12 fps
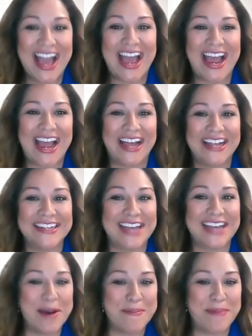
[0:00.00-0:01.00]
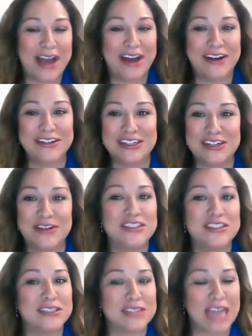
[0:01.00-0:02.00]
and about, you know,
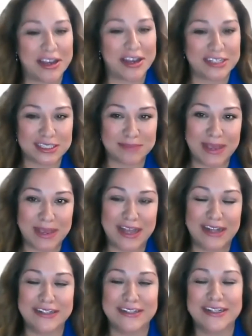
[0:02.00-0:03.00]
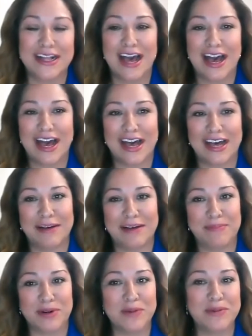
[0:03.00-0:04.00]
just how to smell uh,
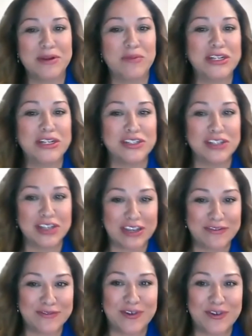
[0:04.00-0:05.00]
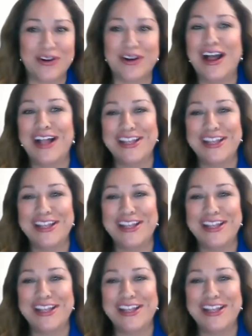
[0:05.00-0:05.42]
bourbon, what you're looking for,